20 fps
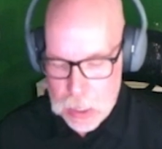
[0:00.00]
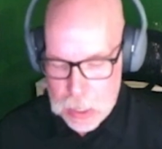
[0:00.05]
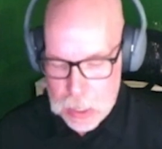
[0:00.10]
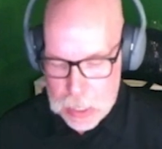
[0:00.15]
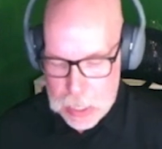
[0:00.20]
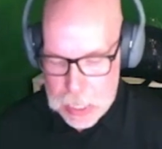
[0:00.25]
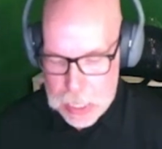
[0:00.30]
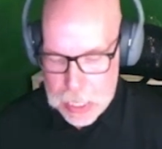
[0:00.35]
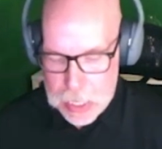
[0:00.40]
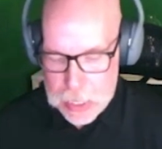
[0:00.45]

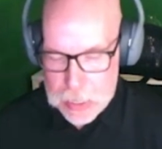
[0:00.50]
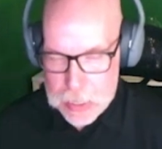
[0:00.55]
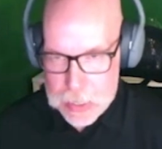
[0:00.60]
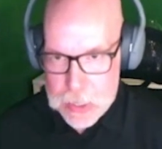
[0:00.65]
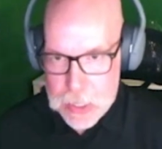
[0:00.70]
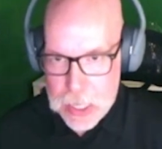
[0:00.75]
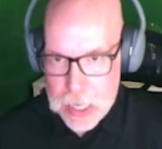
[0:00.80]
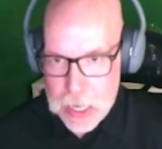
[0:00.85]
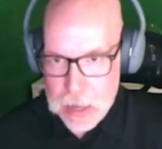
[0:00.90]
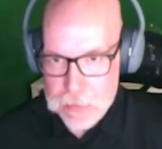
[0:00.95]
And let's
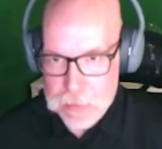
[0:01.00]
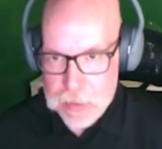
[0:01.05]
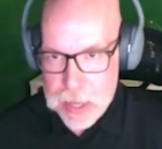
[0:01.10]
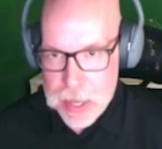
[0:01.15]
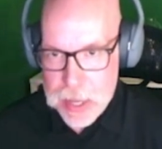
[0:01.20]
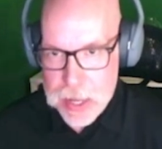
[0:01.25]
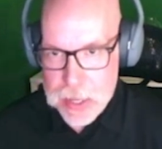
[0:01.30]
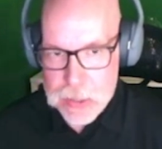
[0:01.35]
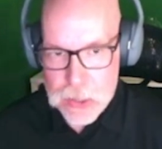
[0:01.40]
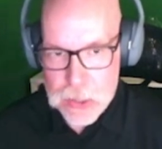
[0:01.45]
say I have
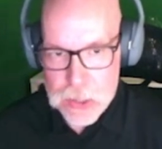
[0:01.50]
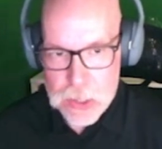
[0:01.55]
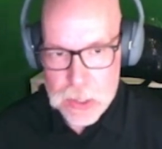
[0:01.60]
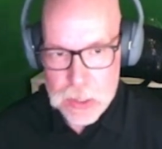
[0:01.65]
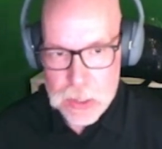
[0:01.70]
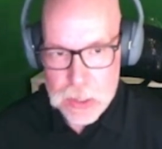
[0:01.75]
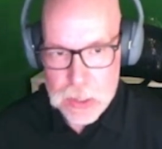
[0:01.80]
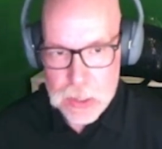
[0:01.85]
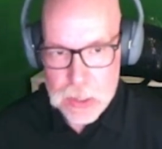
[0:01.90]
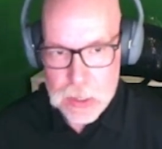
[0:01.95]
eggs.
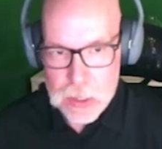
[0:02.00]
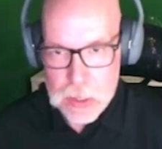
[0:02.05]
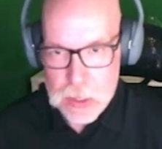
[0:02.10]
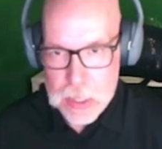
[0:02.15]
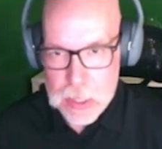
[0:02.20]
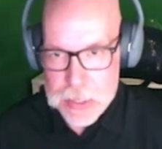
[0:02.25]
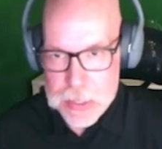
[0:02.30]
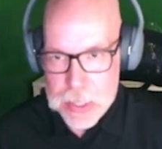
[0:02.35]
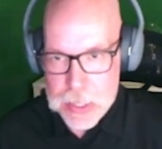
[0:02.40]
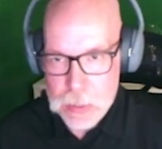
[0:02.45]

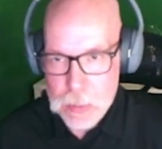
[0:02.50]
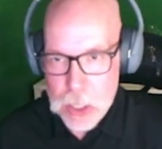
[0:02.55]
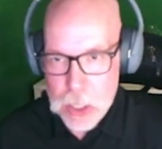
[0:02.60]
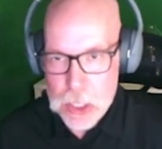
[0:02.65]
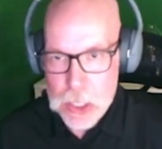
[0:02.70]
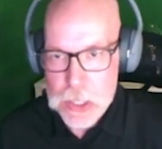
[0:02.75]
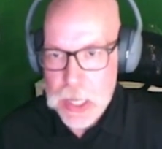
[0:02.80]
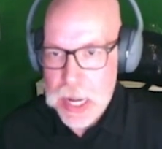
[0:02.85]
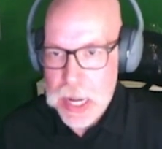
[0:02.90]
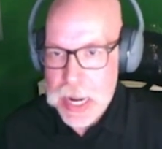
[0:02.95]
That's as much
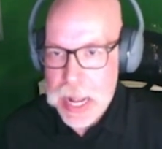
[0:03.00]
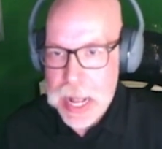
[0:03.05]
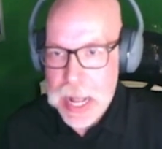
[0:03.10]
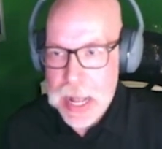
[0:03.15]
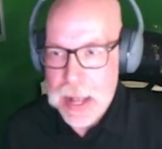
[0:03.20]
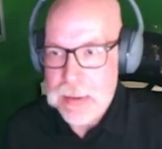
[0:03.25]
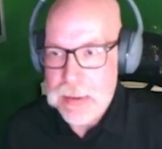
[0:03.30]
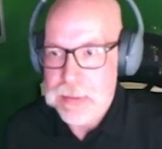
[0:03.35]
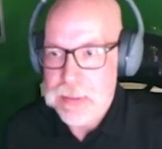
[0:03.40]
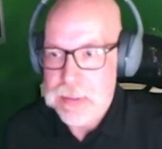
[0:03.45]
as I
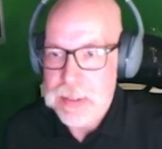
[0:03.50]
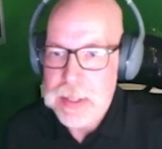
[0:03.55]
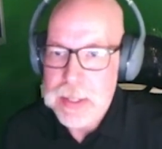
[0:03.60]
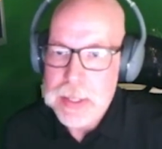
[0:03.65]
have.